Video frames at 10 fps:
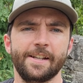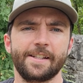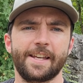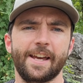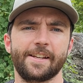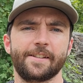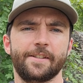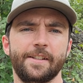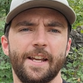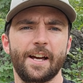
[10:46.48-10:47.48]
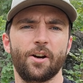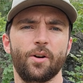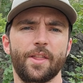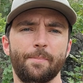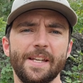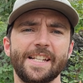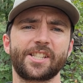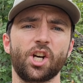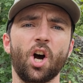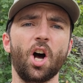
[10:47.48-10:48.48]
Okay, now the biggest
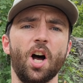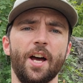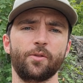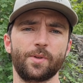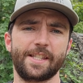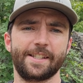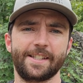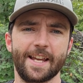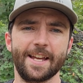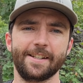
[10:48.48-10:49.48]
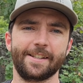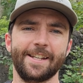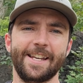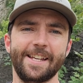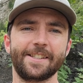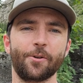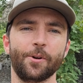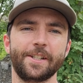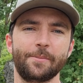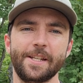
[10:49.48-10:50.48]
con with this tent is
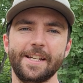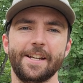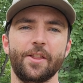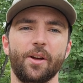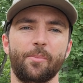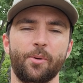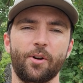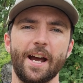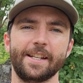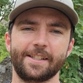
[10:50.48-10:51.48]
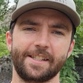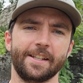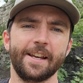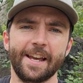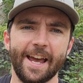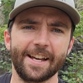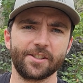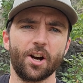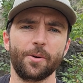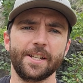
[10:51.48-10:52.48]
going to be the price. As
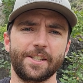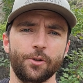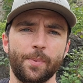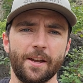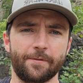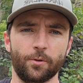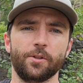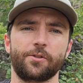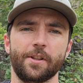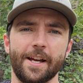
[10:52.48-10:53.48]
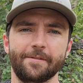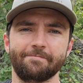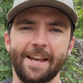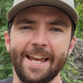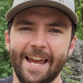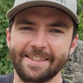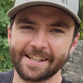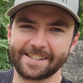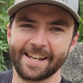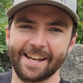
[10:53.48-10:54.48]
always, you pay for ultralight, and
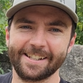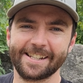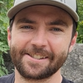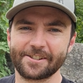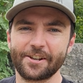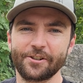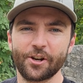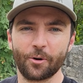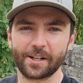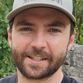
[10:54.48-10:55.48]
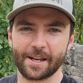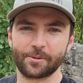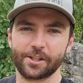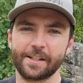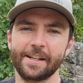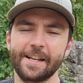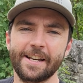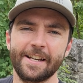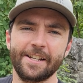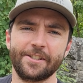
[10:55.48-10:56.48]
this tent is no exception.
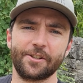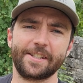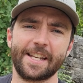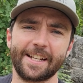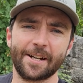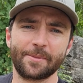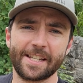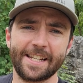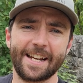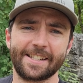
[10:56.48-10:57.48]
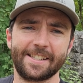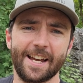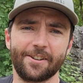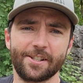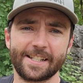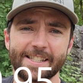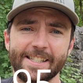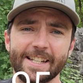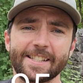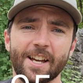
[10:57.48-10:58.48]
So this tent comes in at a staggering
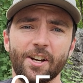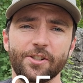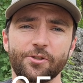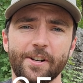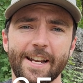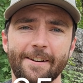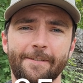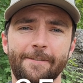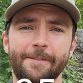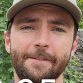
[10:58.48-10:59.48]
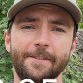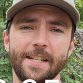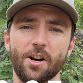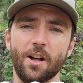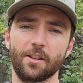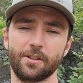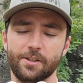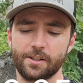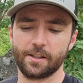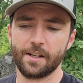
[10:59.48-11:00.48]

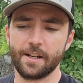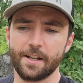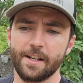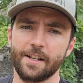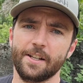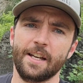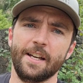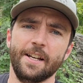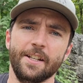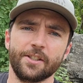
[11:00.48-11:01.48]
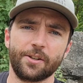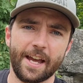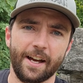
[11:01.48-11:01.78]
$650. So yeah,